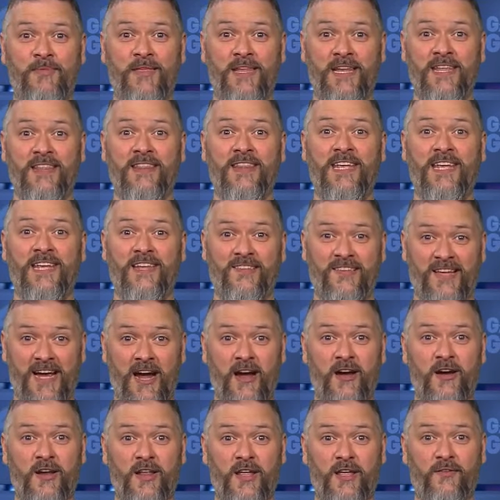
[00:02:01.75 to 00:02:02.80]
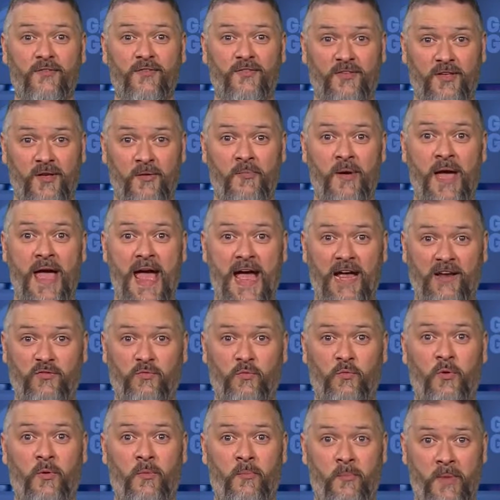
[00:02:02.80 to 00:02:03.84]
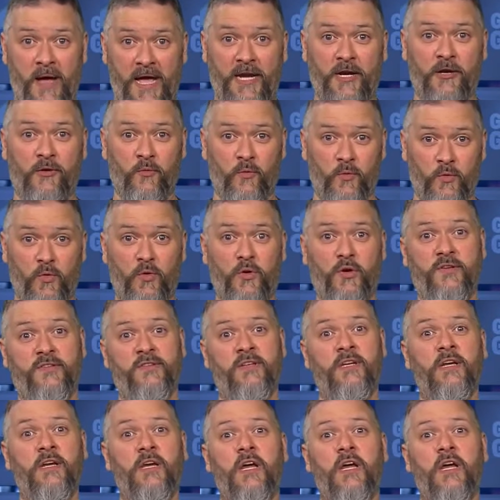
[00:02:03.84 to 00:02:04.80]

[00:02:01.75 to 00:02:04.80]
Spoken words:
than in the entirety of some actual minor wars.